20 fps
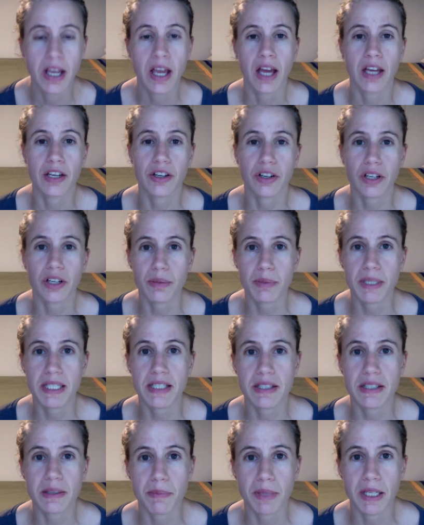and you're going to be
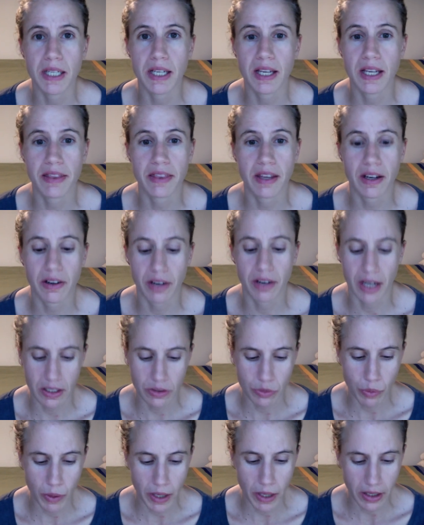submitting it there
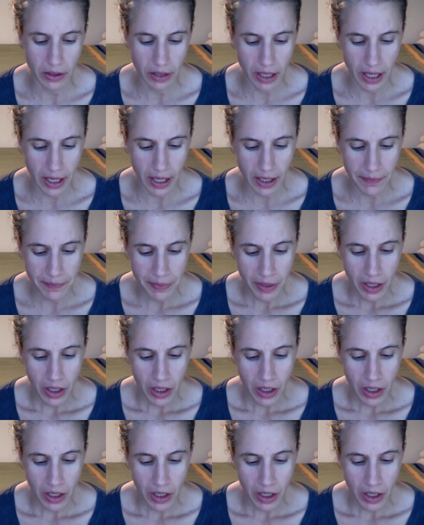as well, okay?